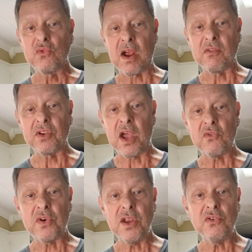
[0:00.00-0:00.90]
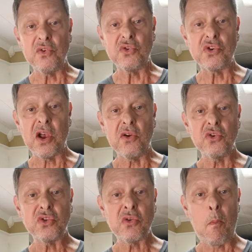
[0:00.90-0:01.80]
travel the country, do
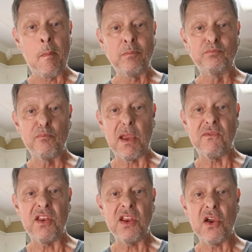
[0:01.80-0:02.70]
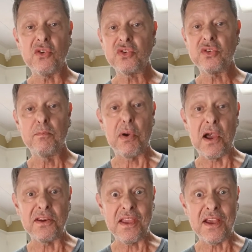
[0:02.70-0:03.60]
shows, make videos,
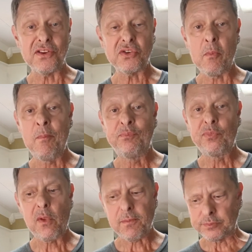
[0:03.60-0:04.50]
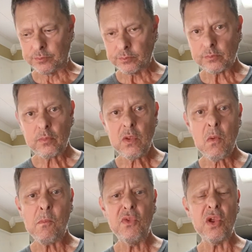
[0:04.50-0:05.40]
podcast.
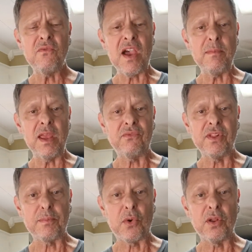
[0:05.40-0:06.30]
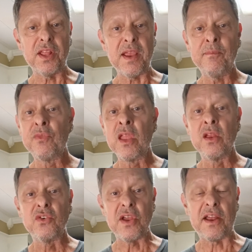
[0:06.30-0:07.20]
You can find me at
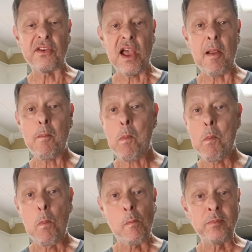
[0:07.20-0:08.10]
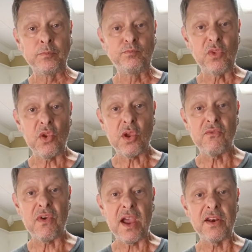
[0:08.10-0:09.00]
fliporley.com. You
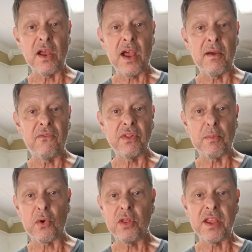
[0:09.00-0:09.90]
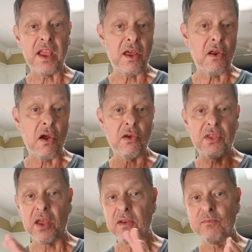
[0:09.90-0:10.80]
can find Flip Orley on all
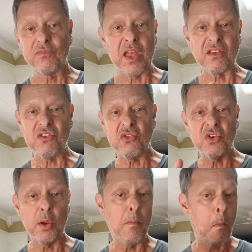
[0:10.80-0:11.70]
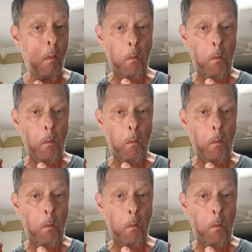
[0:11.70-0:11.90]
the, like YouTube,